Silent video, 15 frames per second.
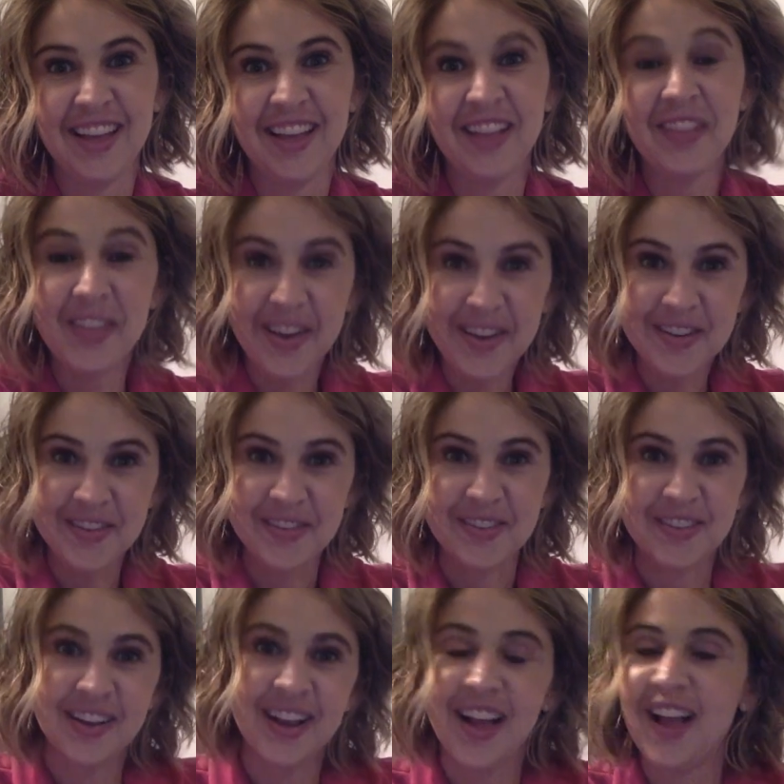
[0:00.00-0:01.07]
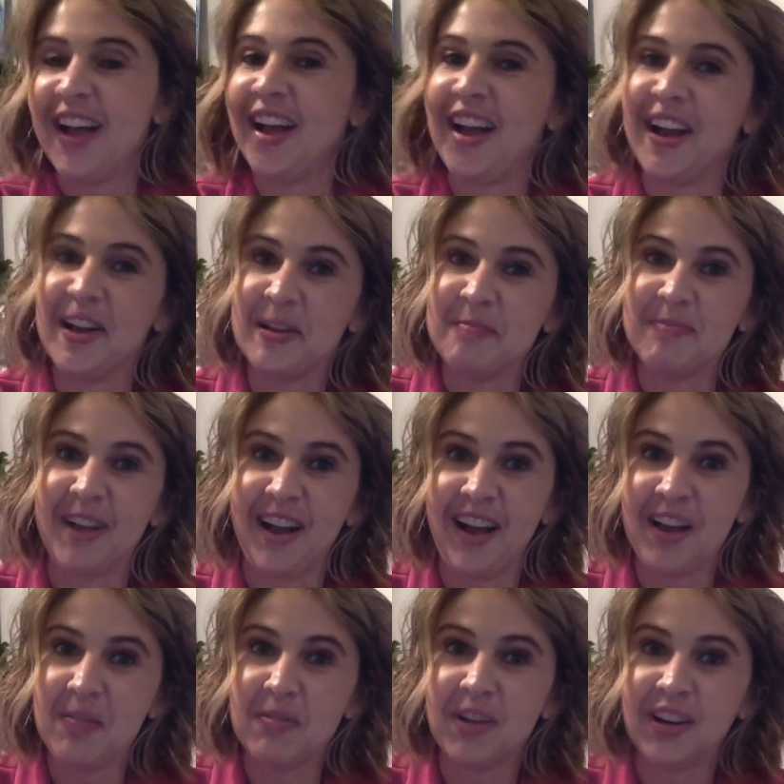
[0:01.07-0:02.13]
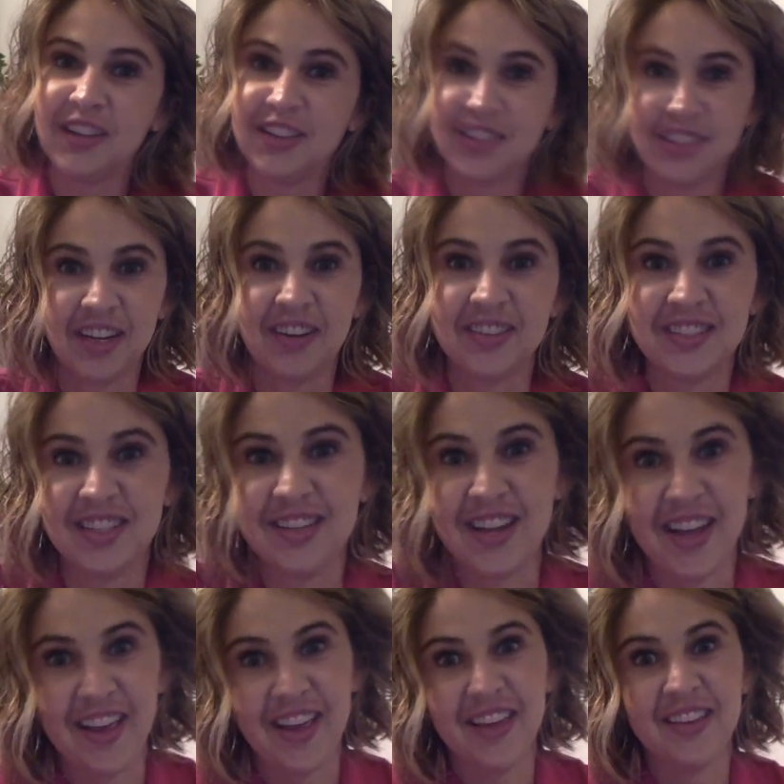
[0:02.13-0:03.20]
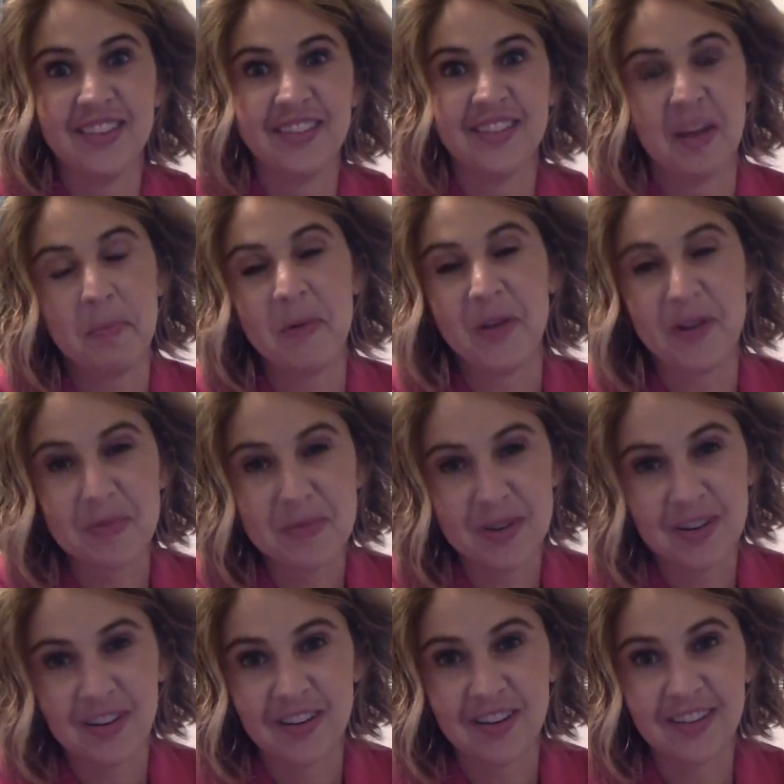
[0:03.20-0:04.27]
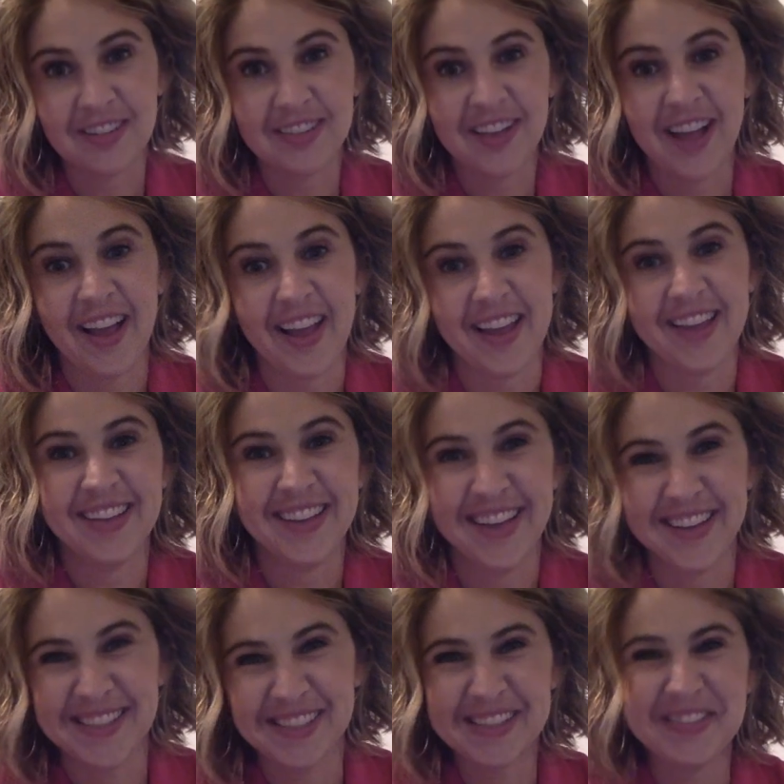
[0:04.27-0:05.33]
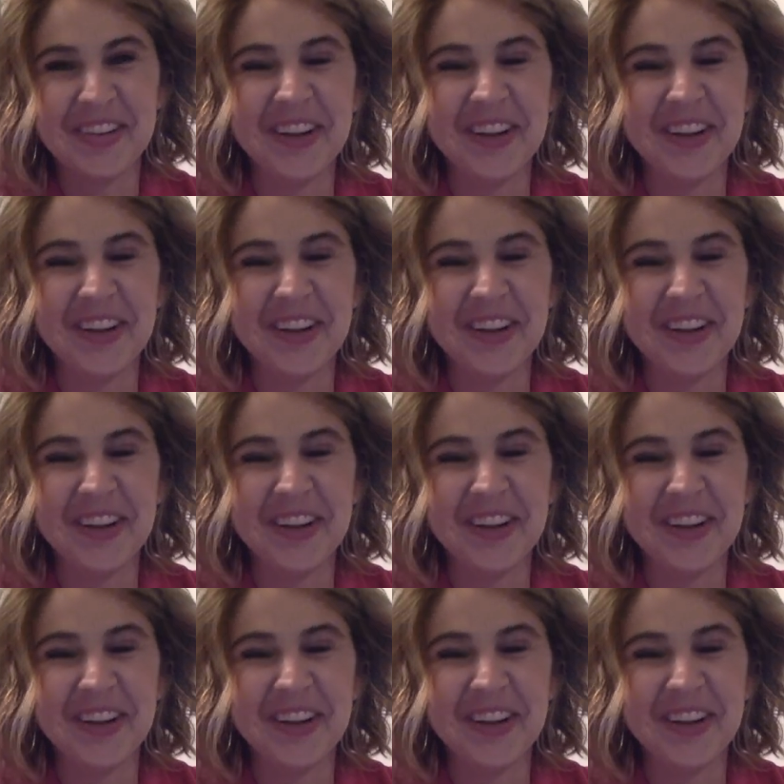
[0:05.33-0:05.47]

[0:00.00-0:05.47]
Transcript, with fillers: Hello. Um, I want to share today, I'm Ana Werner. Hi. I just